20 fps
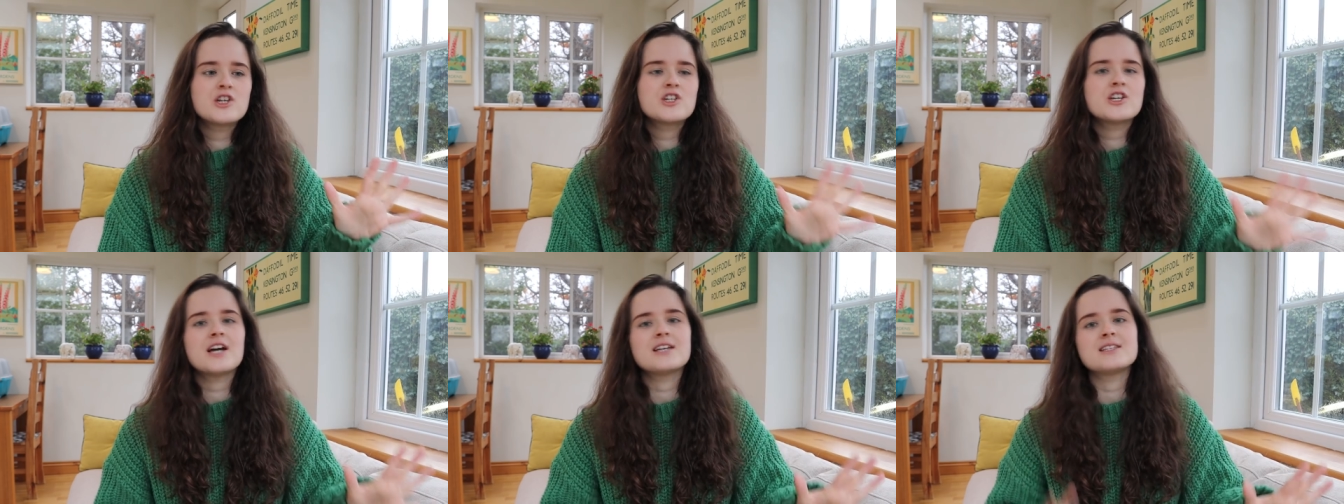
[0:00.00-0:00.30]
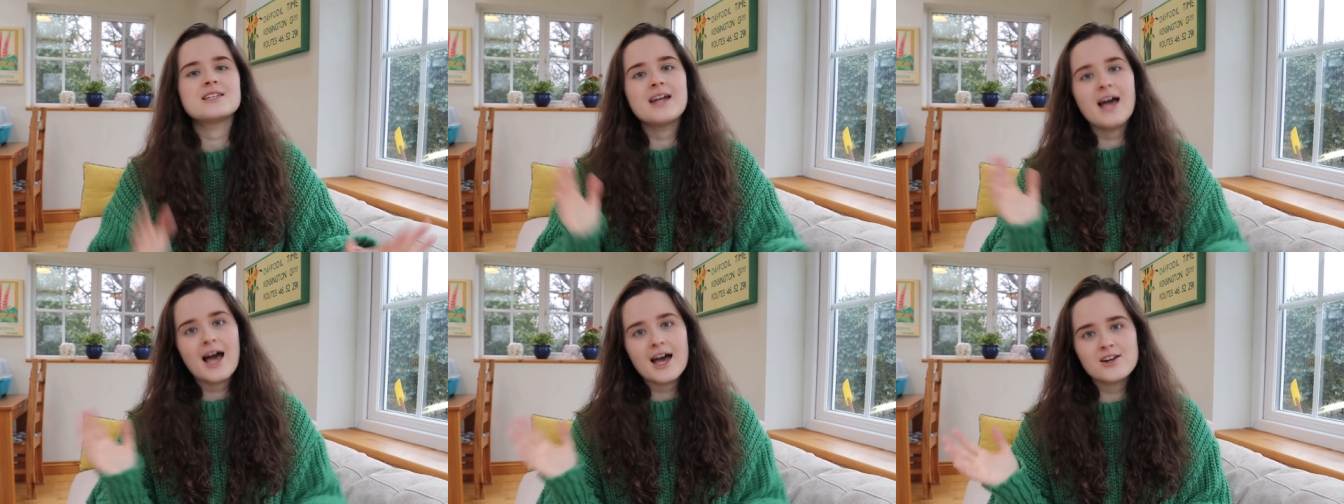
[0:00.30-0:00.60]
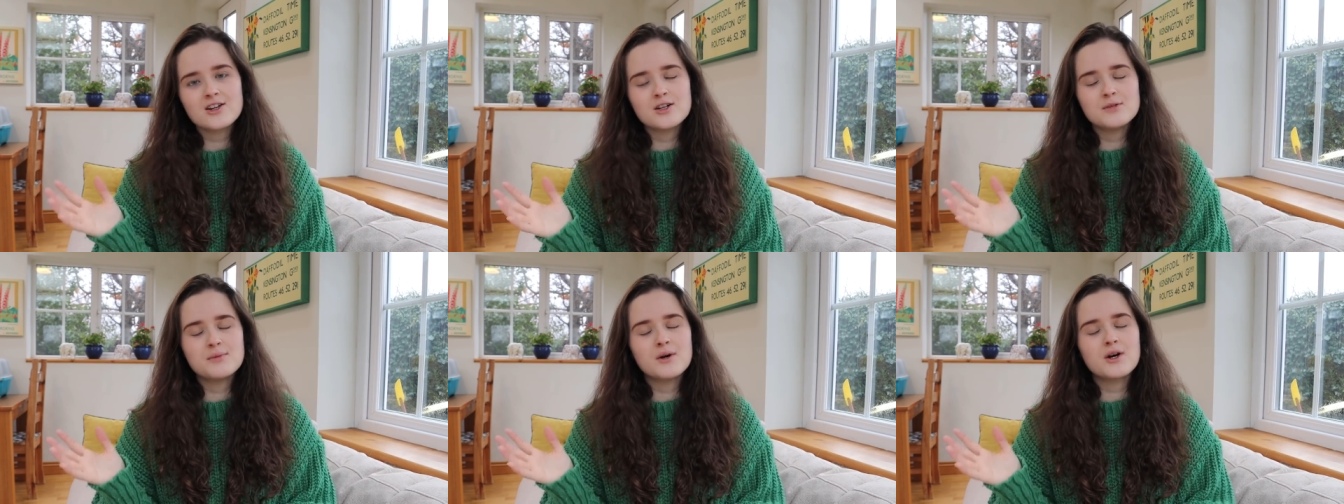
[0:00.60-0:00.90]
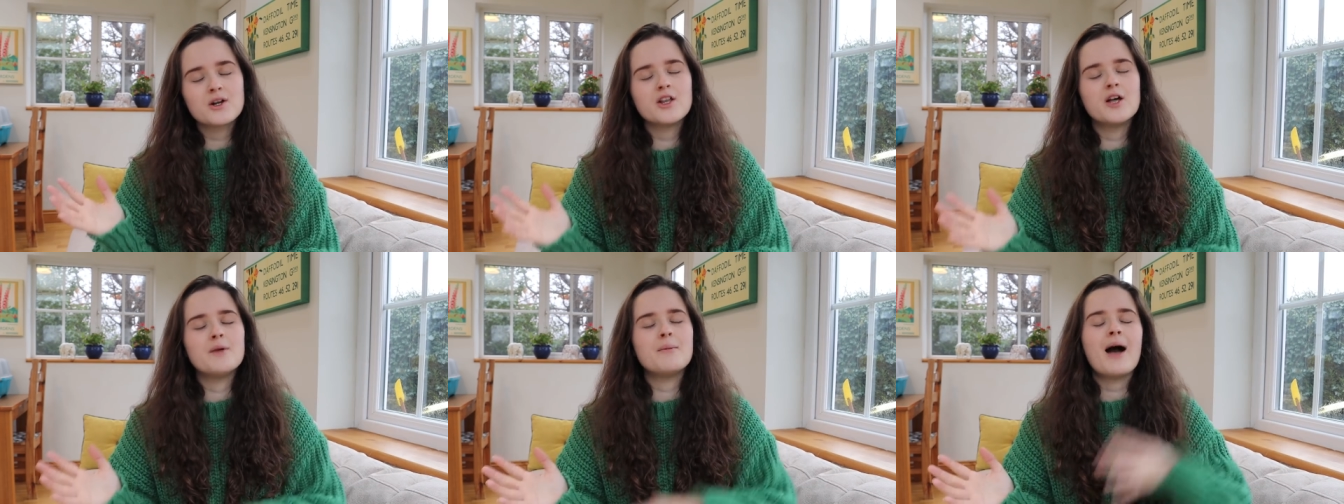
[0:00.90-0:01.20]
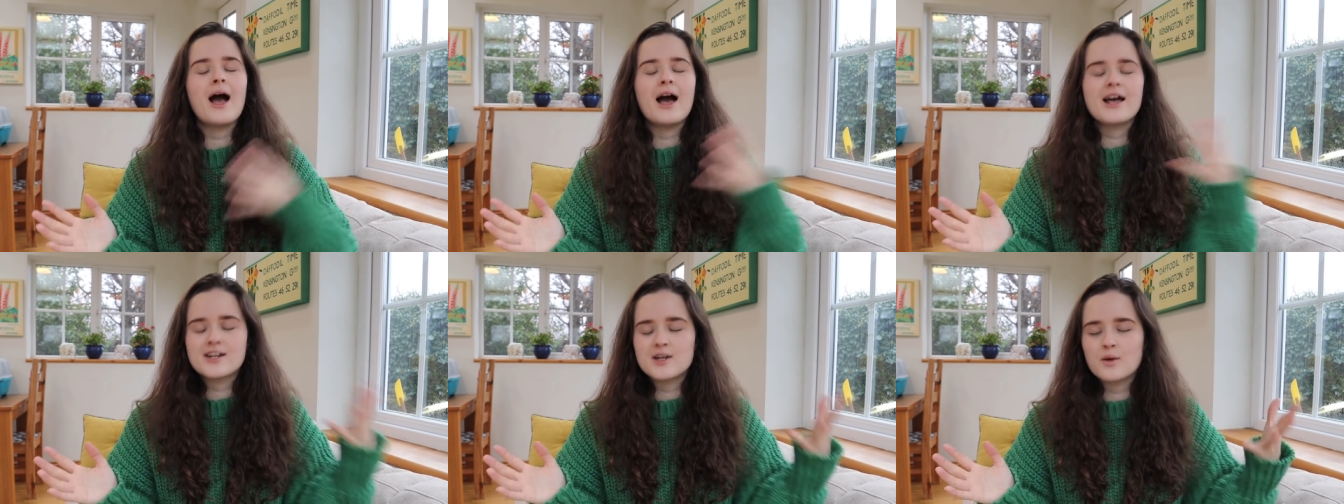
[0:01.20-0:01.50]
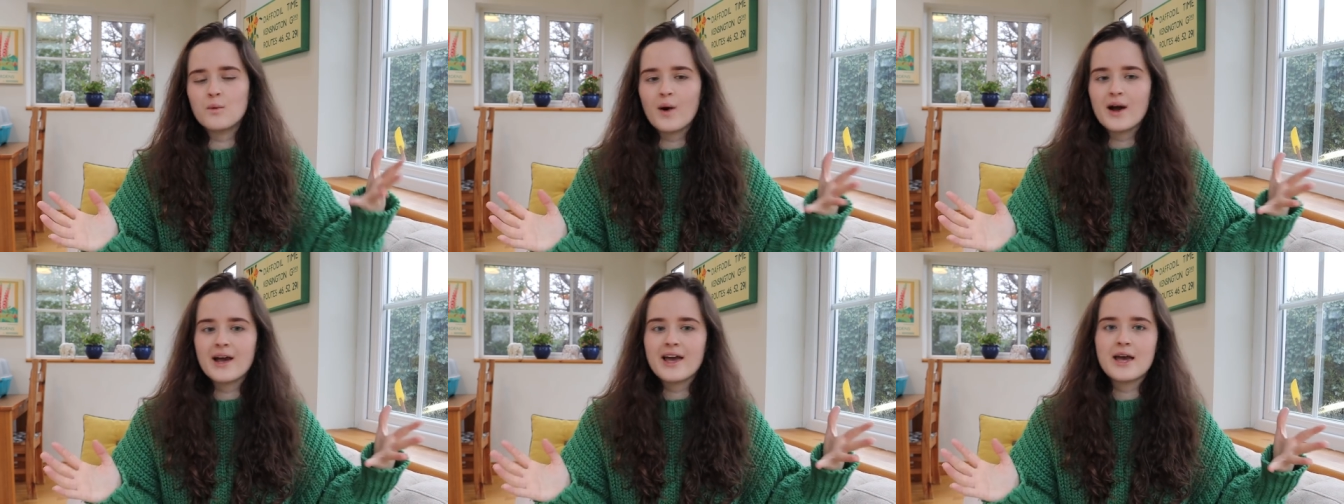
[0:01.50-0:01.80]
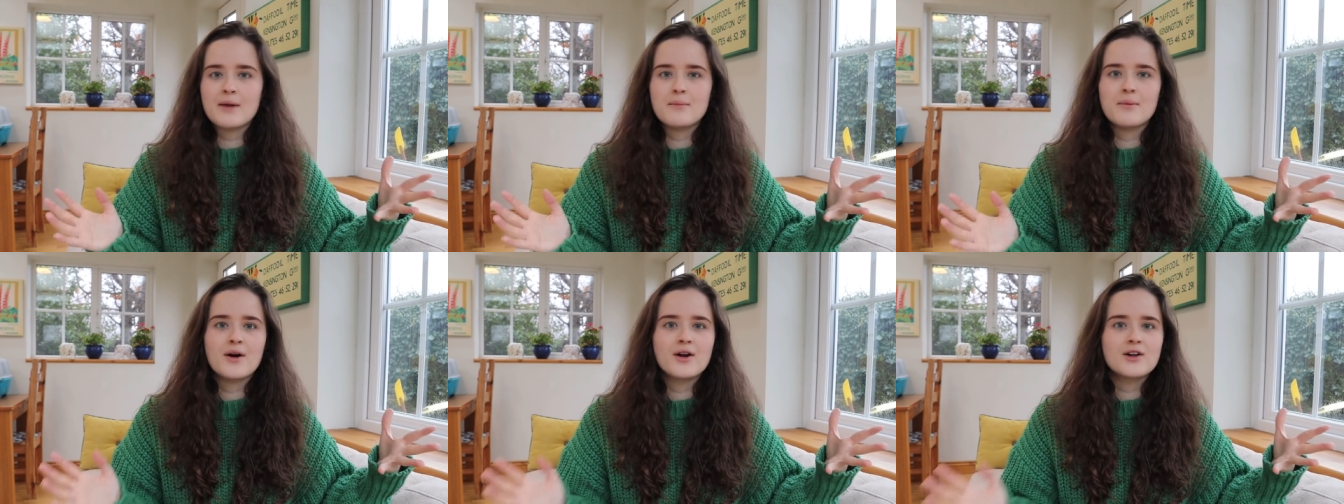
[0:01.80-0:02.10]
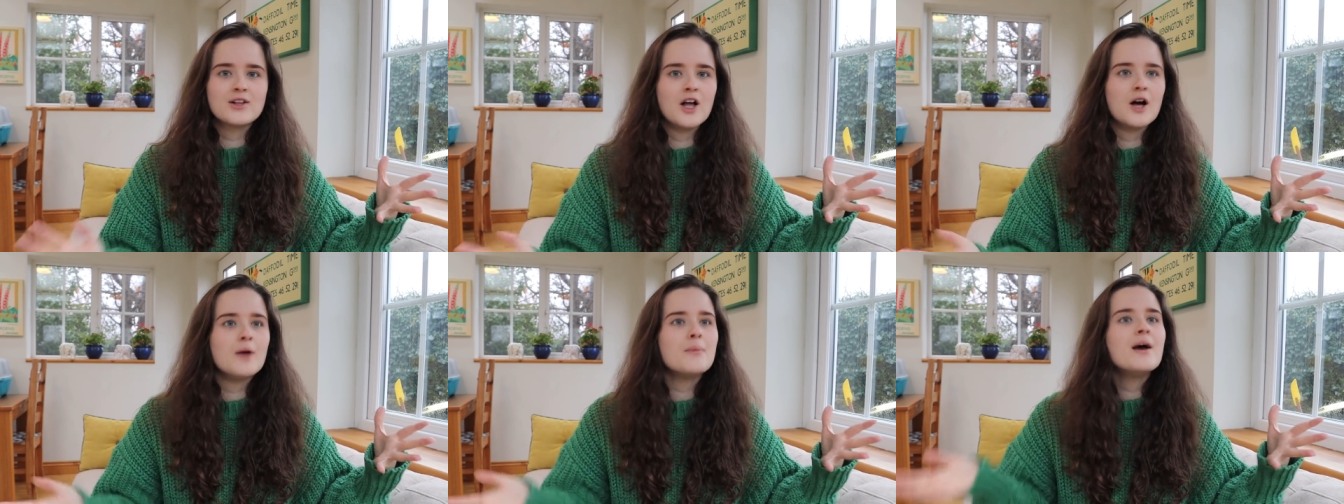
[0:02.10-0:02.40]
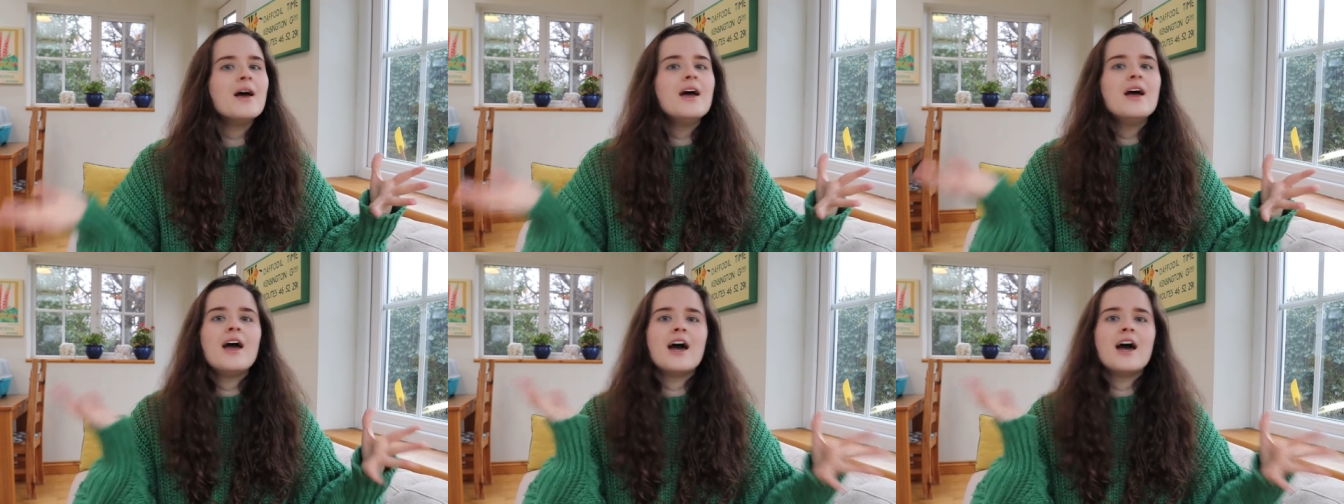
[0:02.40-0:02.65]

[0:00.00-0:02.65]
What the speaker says: She has an adult book club and a YA book club,